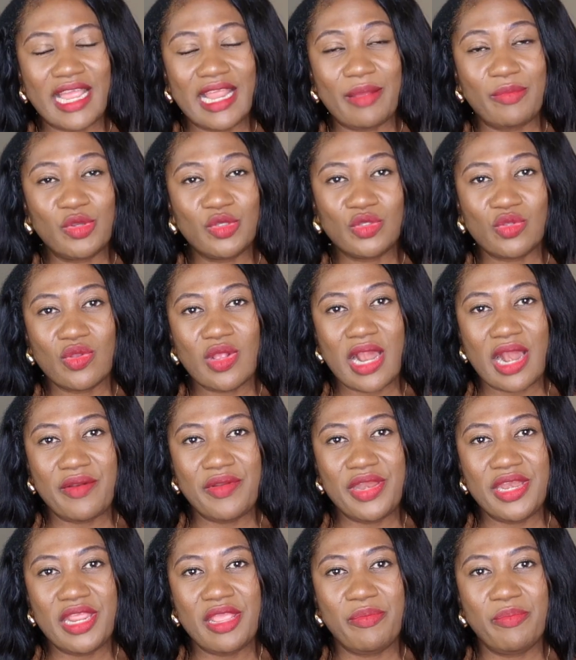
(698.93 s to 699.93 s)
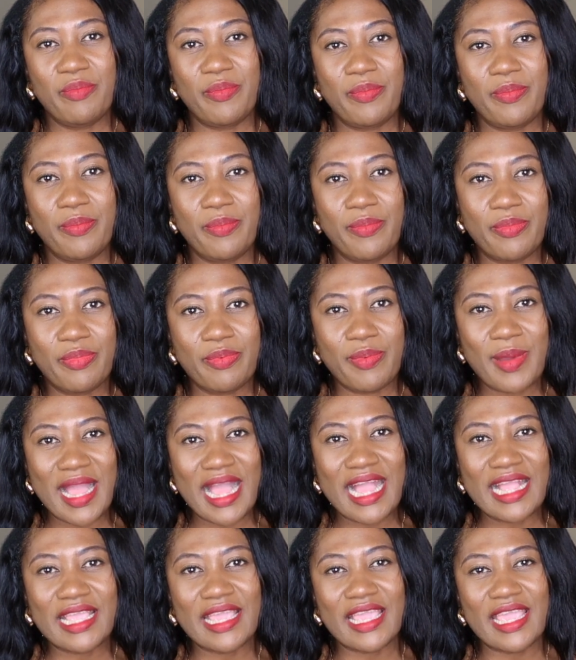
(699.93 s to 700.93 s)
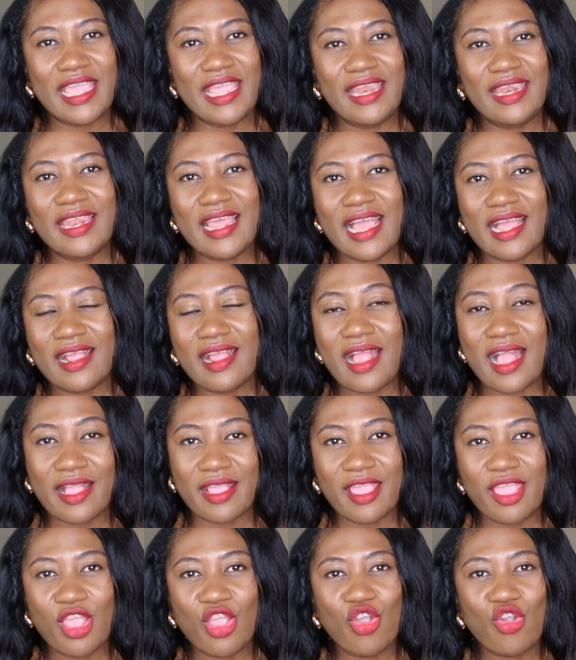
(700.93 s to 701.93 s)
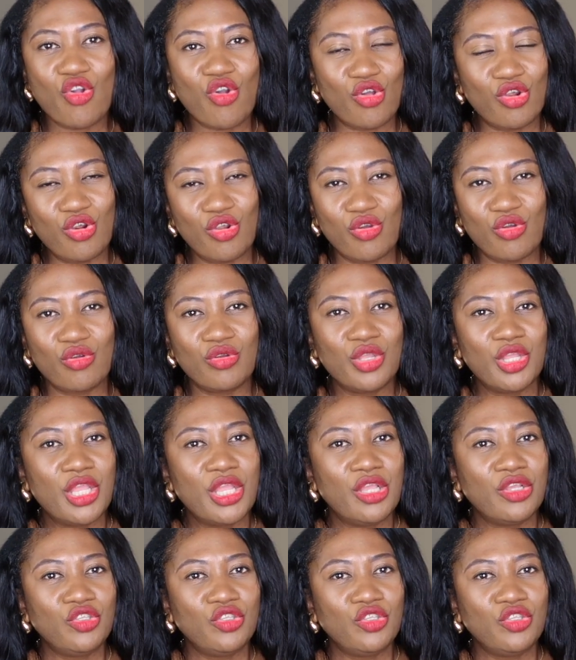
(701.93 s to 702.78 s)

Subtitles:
I am also carrying a bag in that khaki color